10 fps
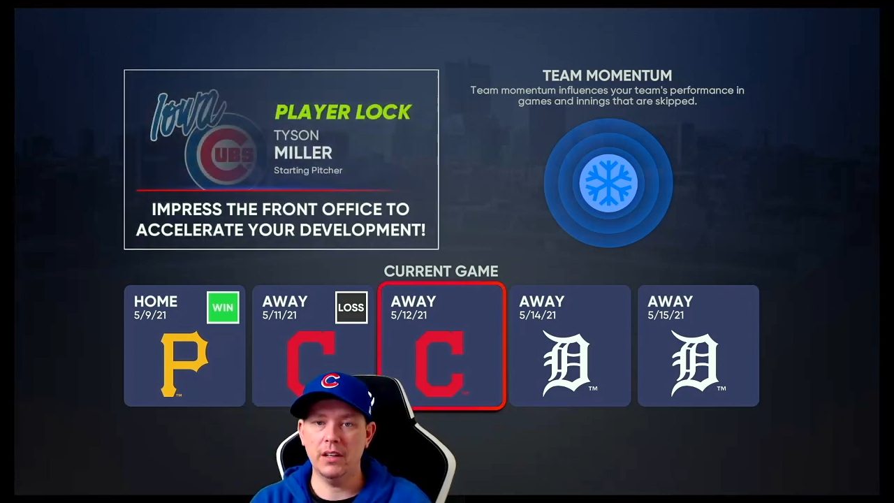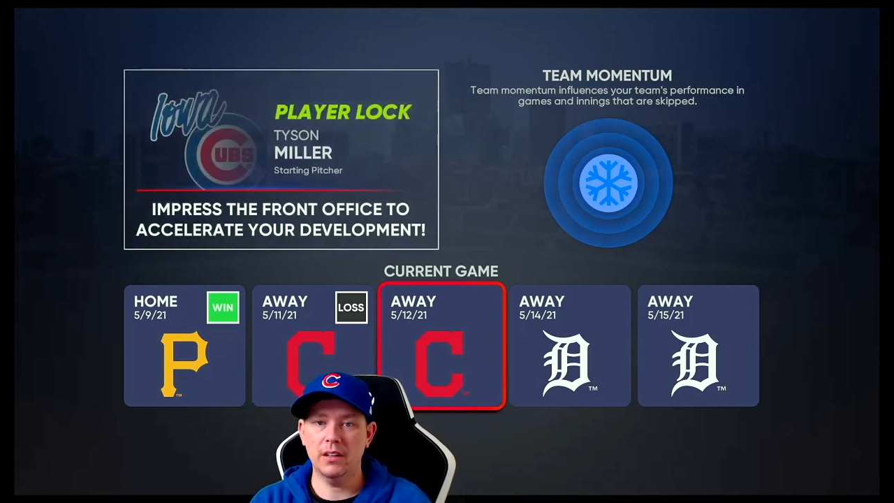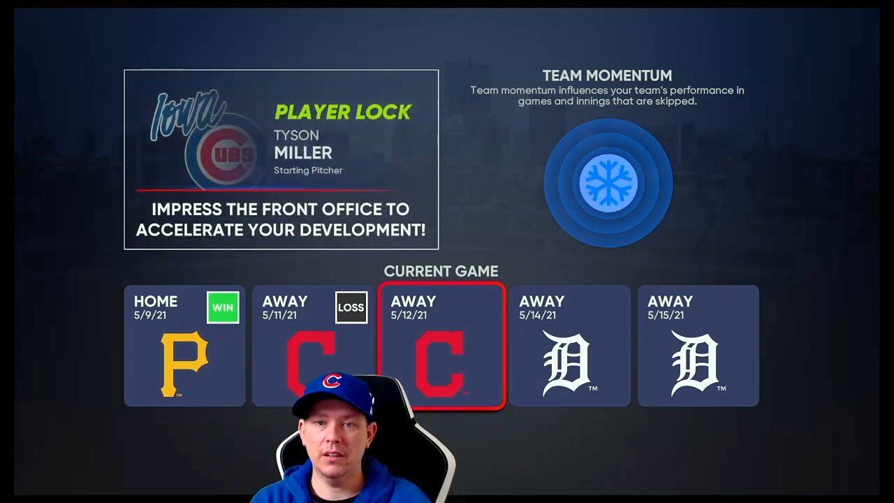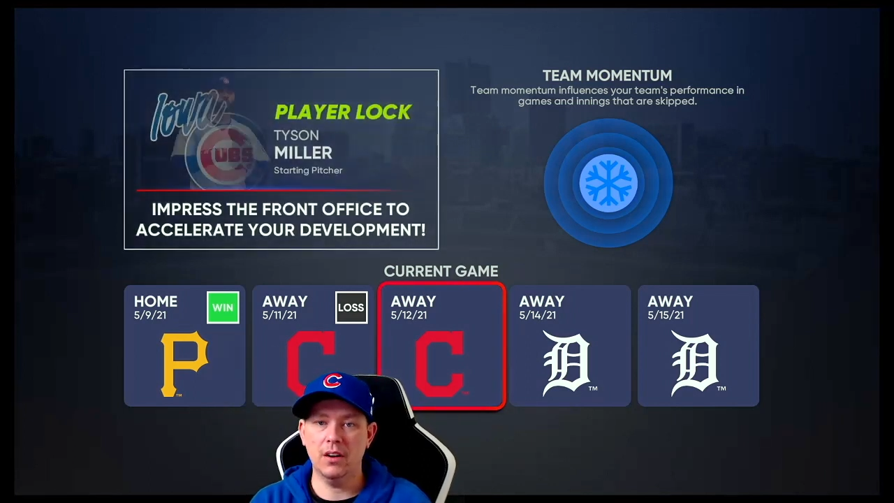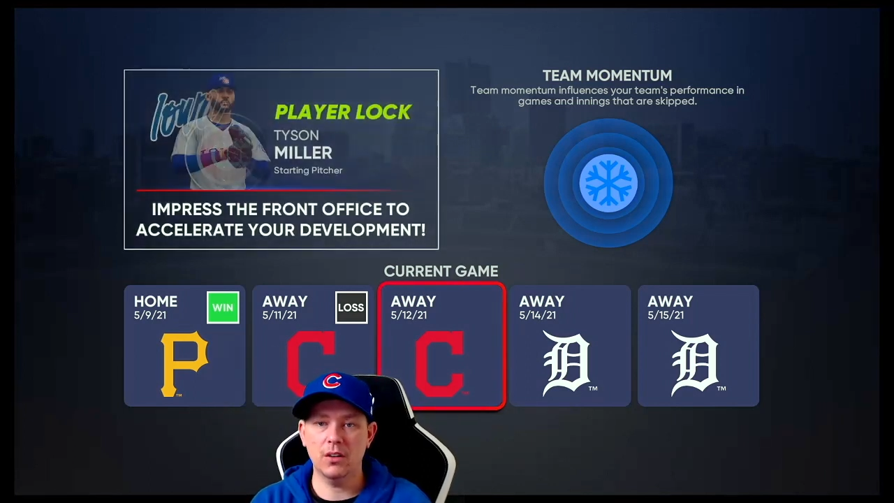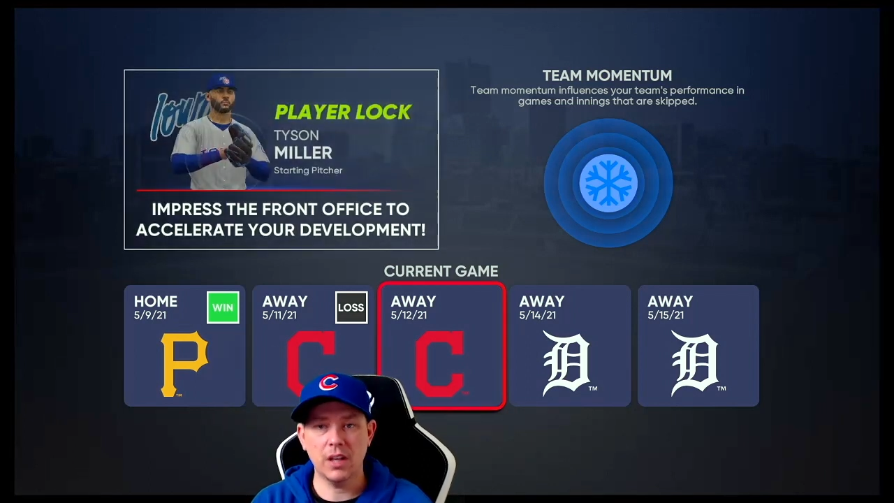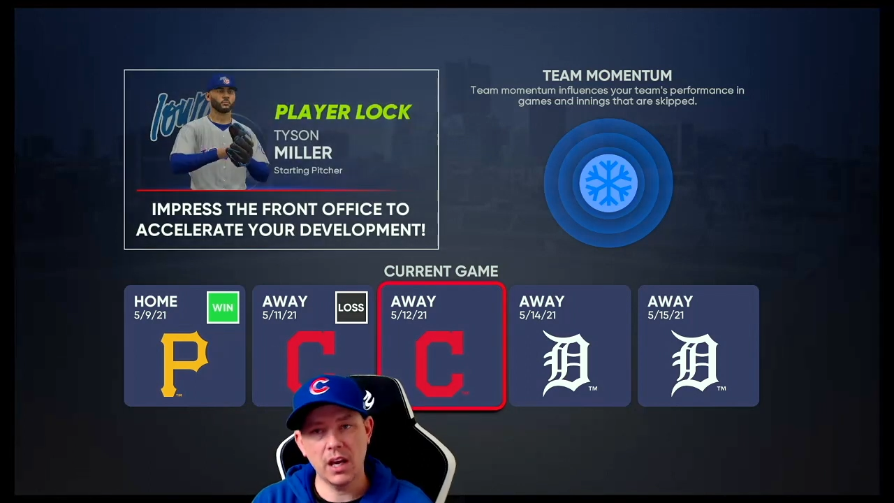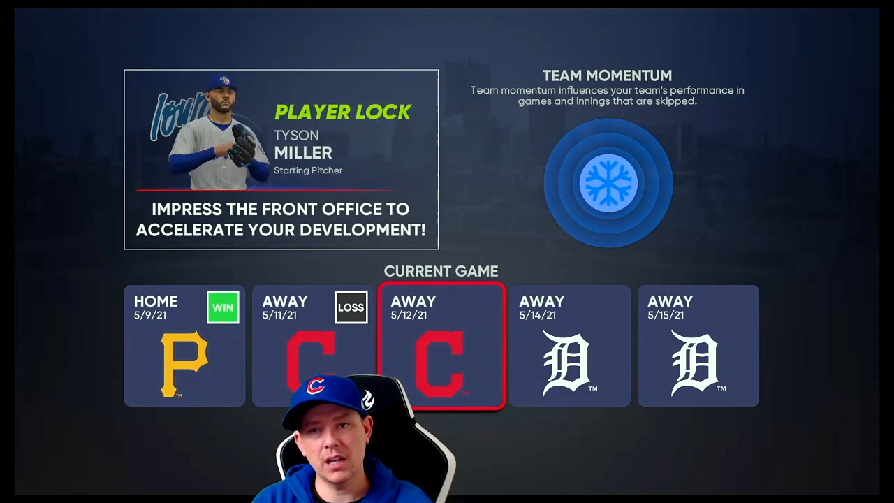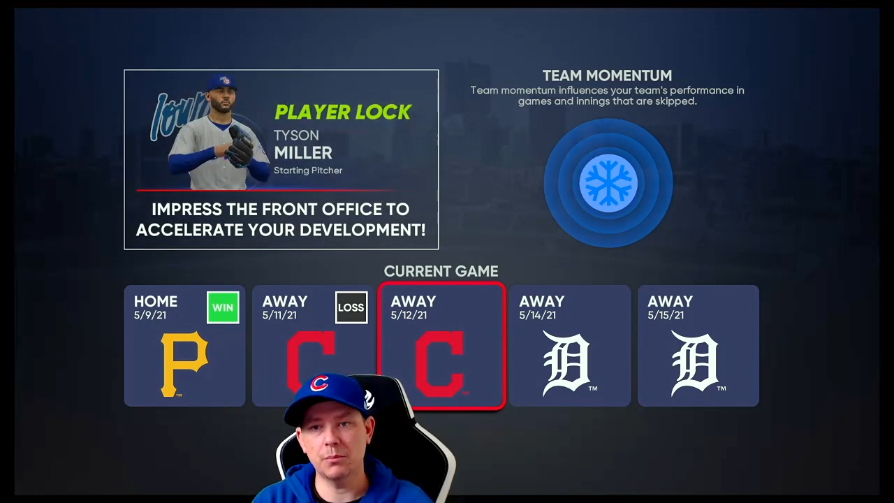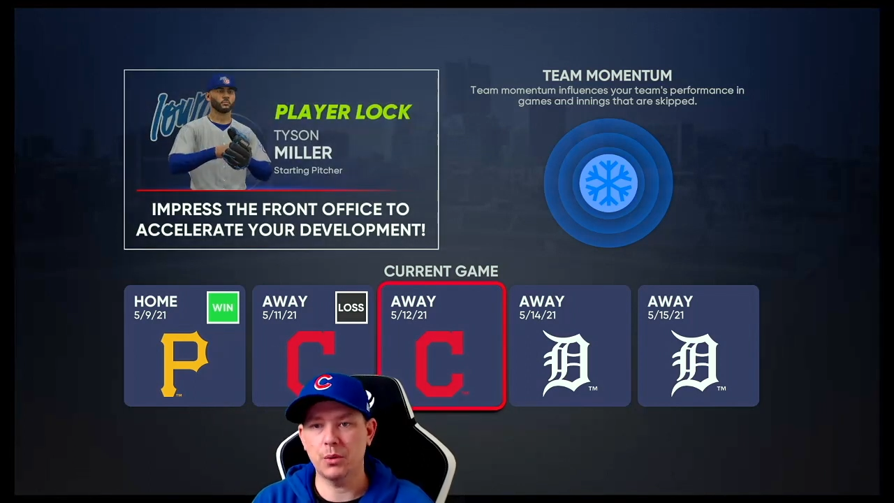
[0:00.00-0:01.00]
Okay,
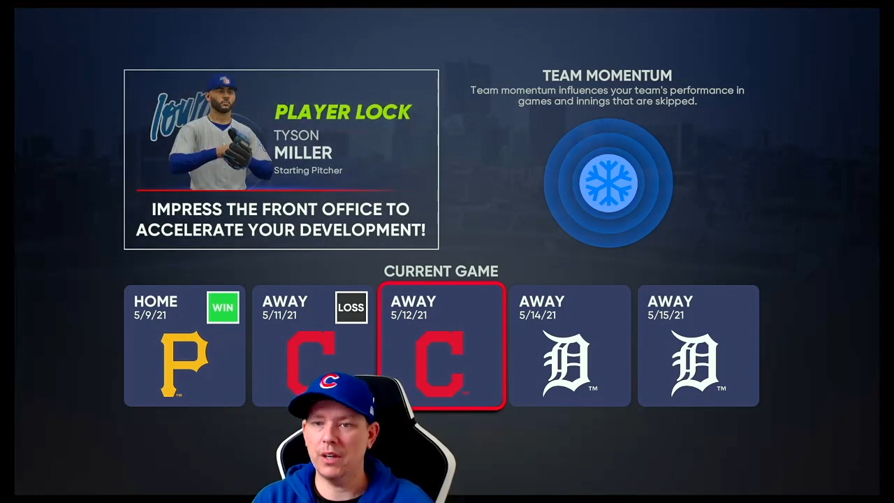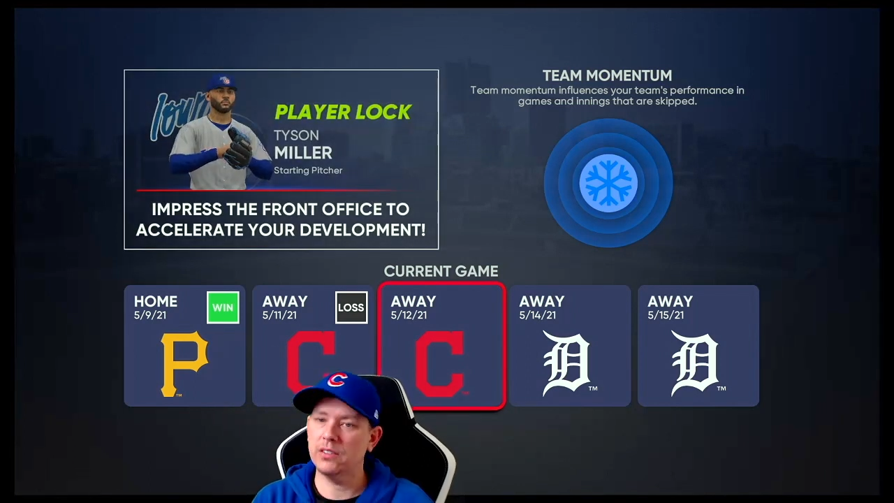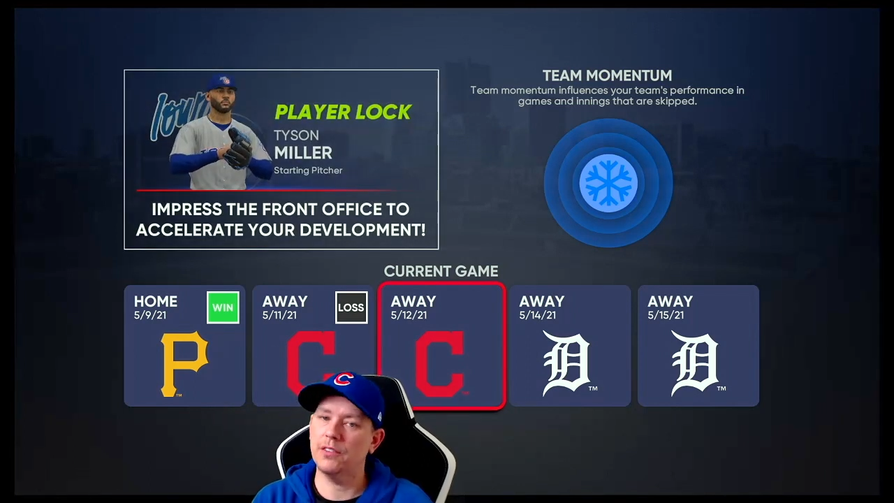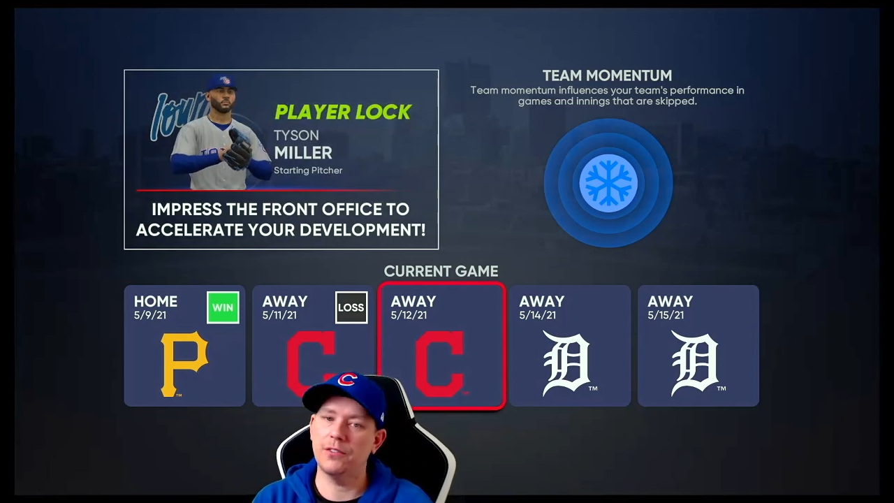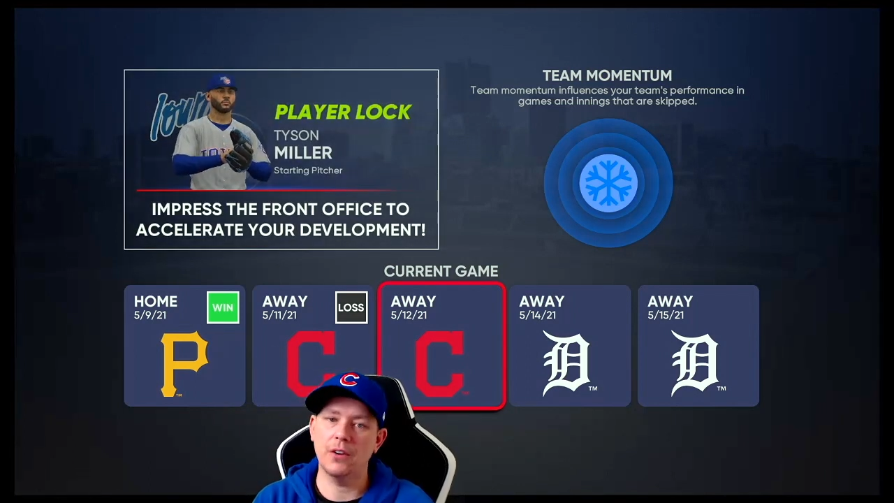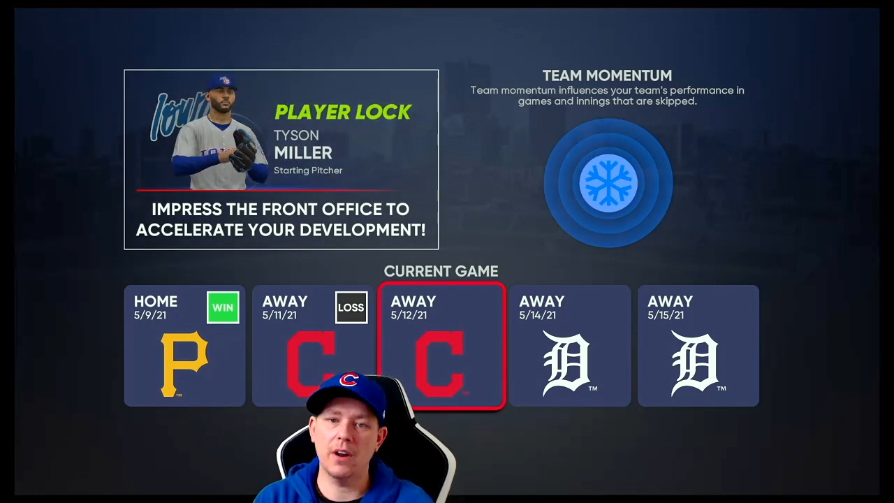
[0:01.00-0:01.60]
and press the front